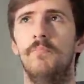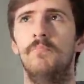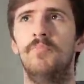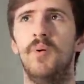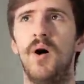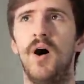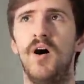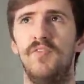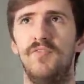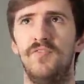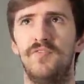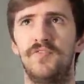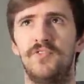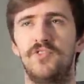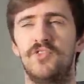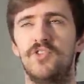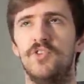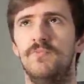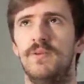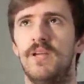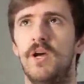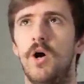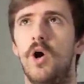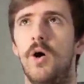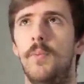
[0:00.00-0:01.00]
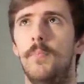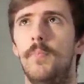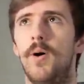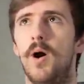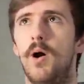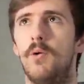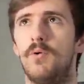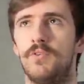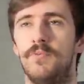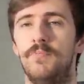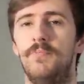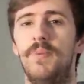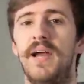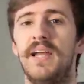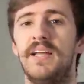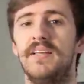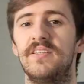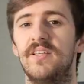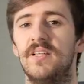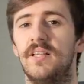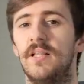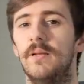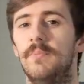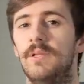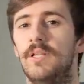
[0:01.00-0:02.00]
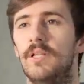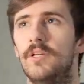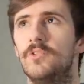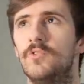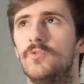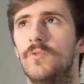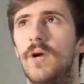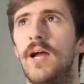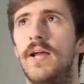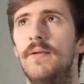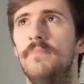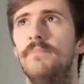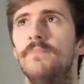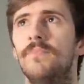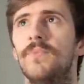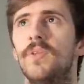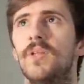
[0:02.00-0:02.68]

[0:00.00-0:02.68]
buffed to be on par with bikes in Limitless, right?